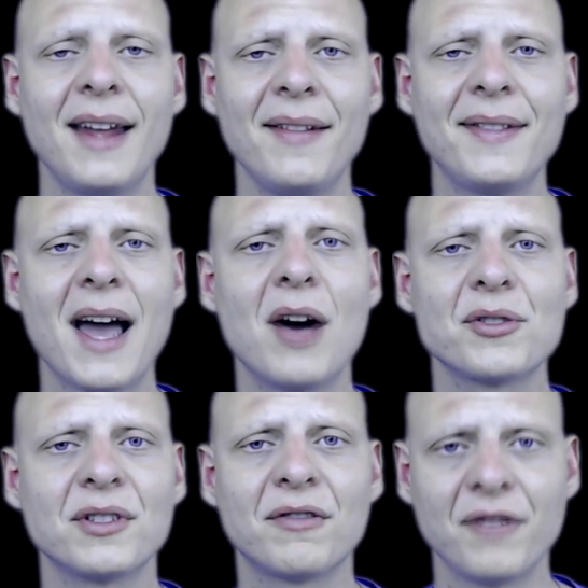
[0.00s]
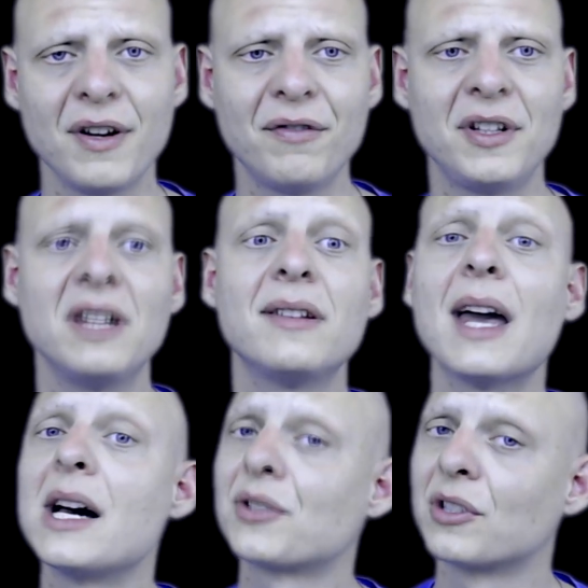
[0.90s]
10,000,
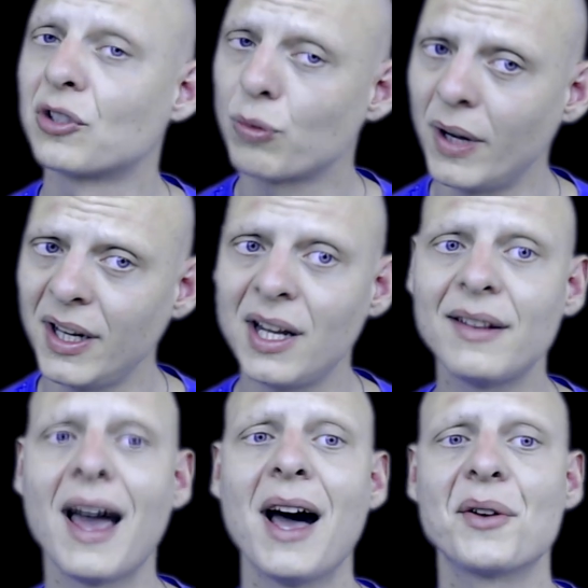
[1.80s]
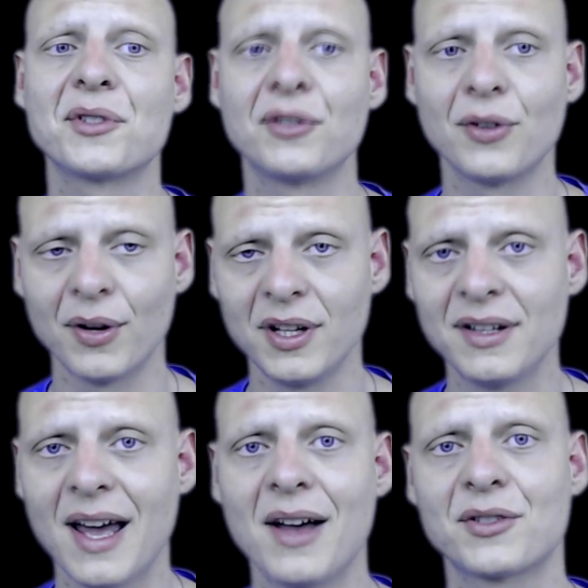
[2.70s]
15,000, 20,000,
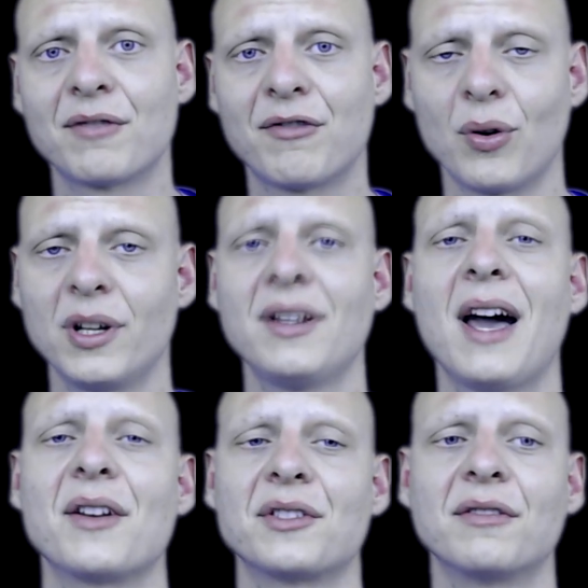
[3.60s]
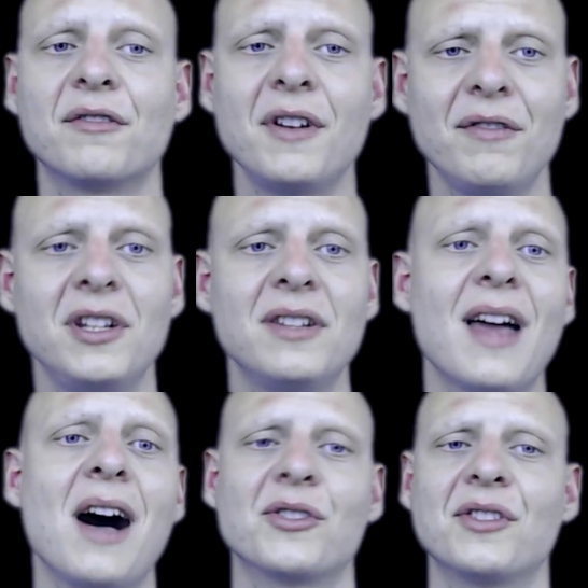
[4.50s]
30,000, 40,000,
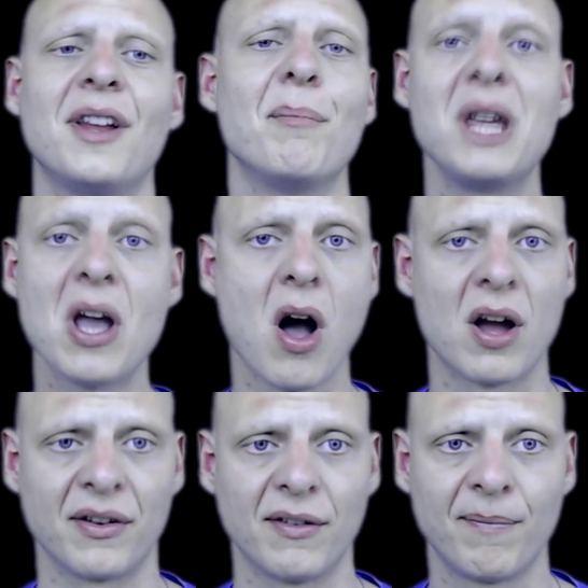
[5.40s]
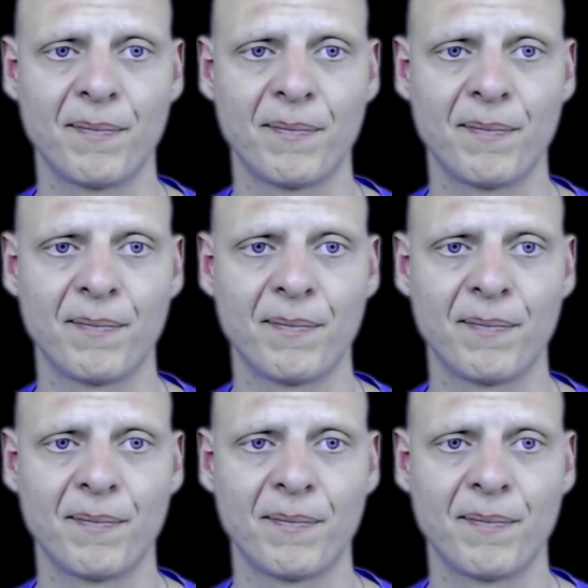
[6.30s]
50,000, and beyond.